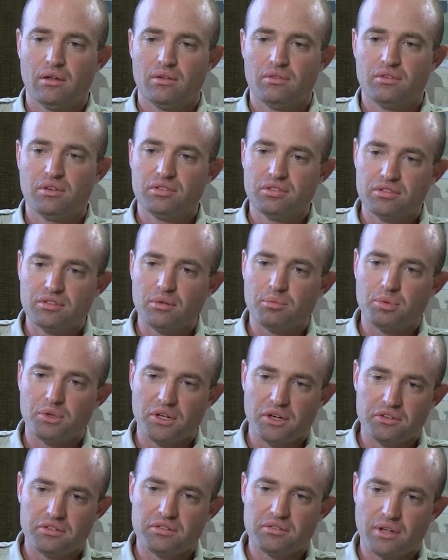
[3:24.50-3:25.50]
This is a
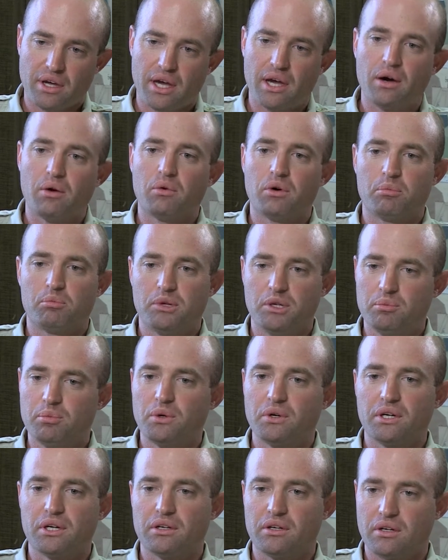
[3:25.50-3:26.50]
place now where
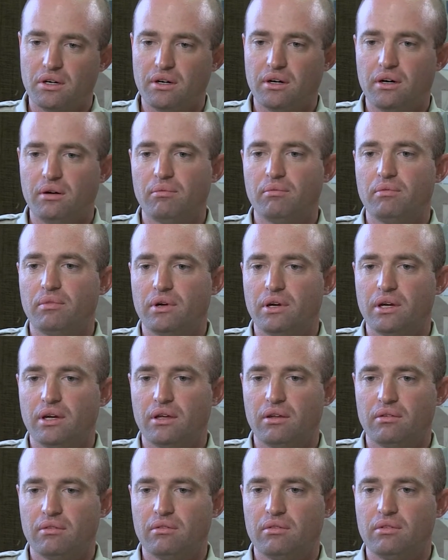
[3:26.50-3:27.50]
people can come
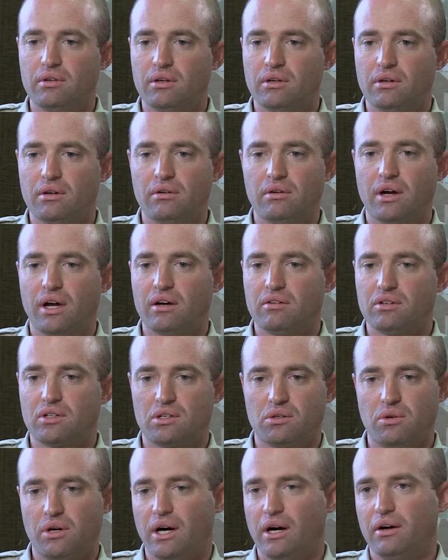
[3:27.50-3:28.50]
and, you know, have a
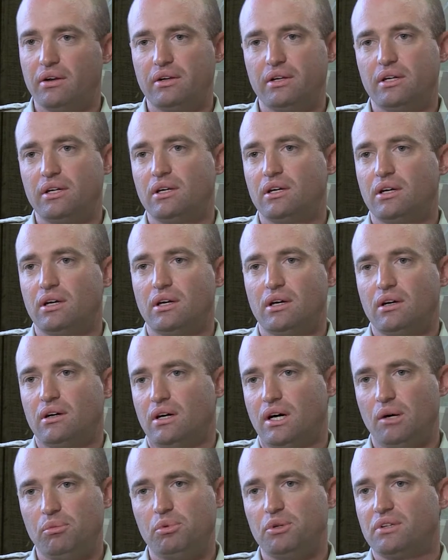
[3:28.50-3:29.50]
quality
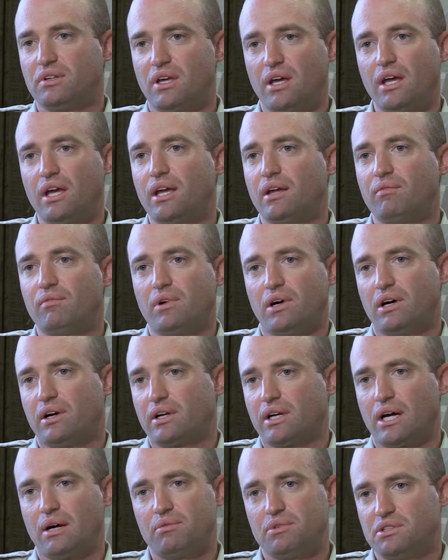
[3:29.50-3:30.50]
upland game
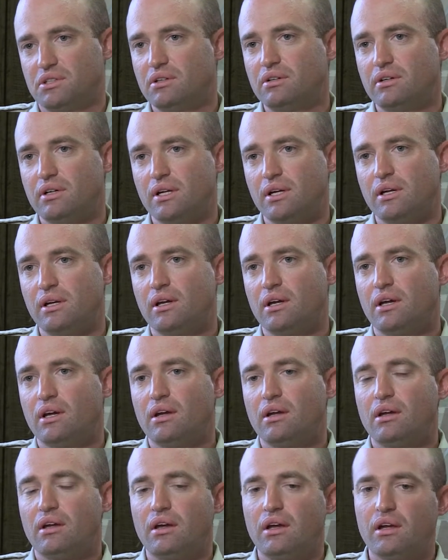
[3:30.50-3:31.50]
hunting opportunity.
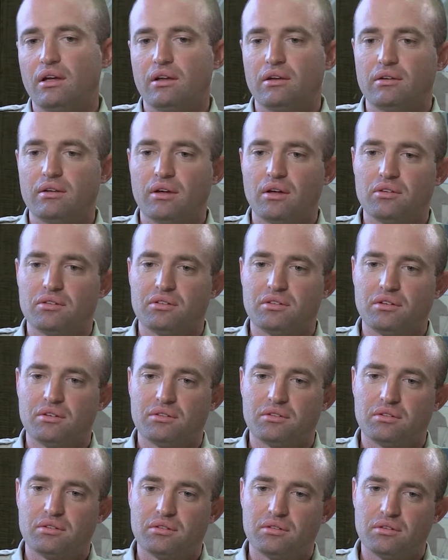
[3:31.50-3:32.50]
And
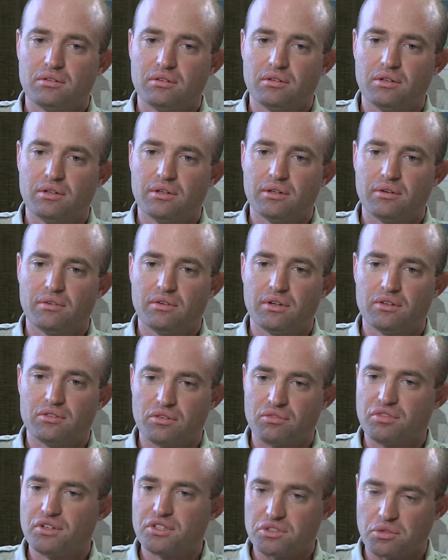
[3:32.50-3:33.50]
since, you know, it's
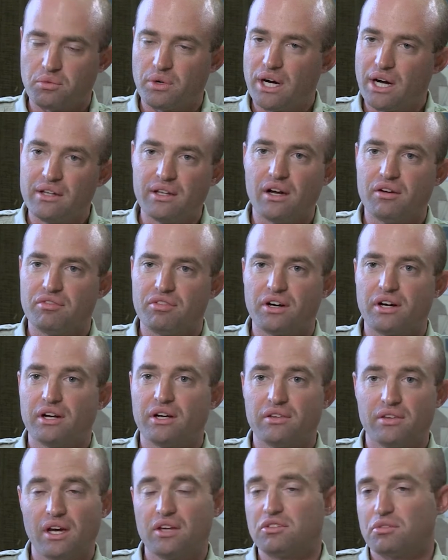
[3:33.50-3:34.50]
a fish and wildlife area,
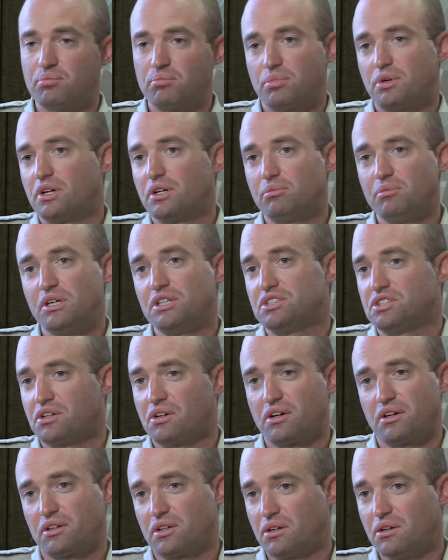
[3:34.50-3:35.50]
and that's pretty much
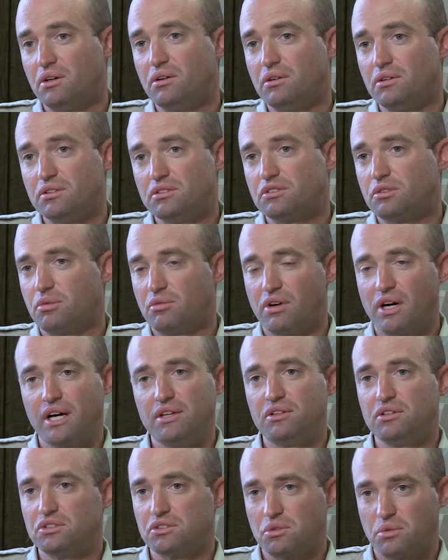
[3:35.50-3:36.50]
our goal, is to
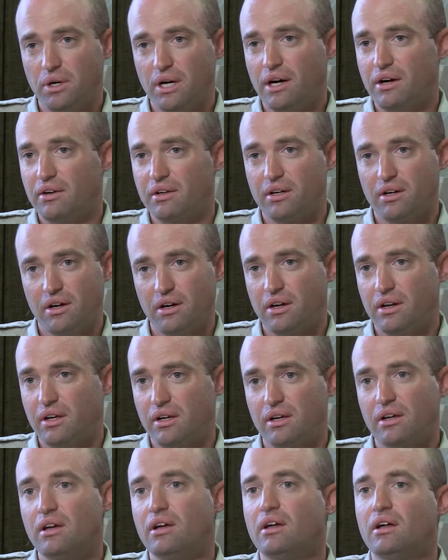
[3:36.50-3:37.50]
provide those quality
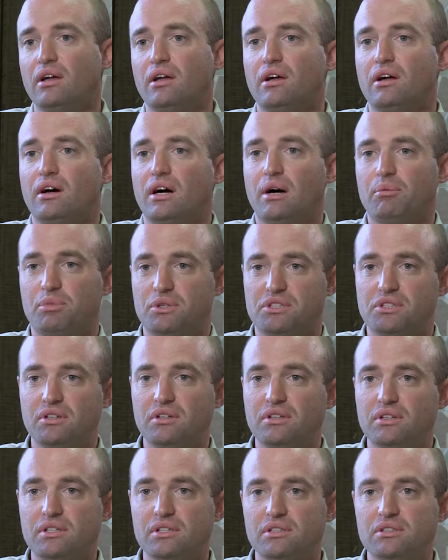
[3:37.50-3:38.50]
hunting
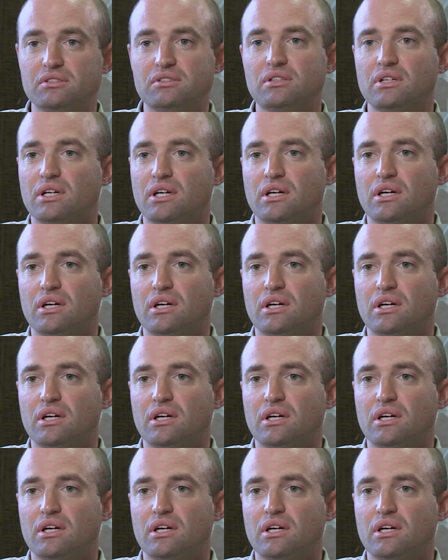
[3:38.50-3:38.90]
opportunities.